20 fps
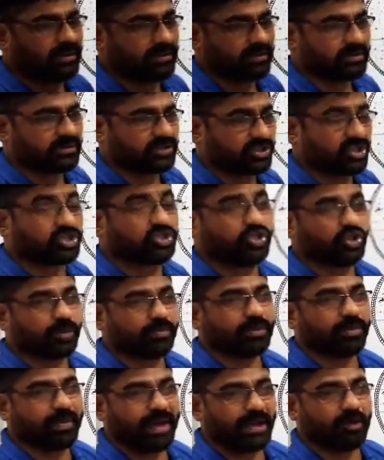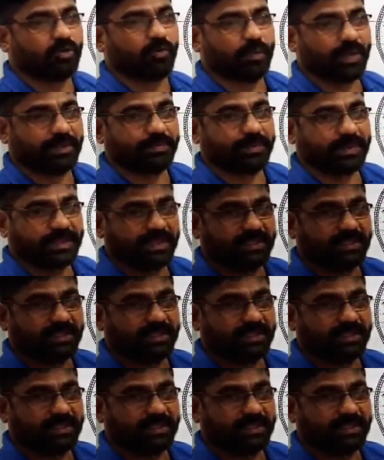structure of the mycoplasma.